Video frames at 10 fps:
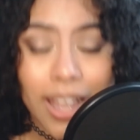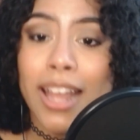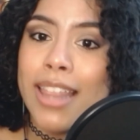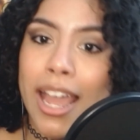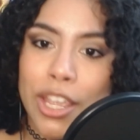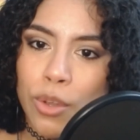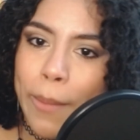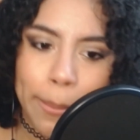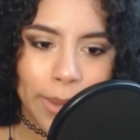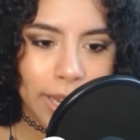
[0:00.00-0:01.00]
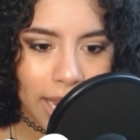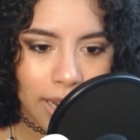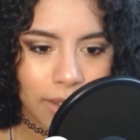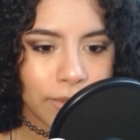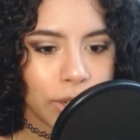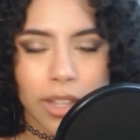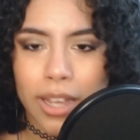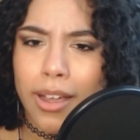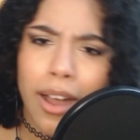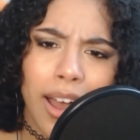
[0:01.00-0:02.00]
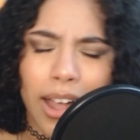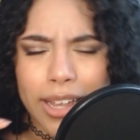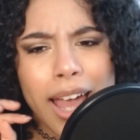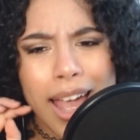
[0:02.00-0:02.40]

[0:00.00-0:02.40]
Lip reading: that you might be Native, you're like, yeah,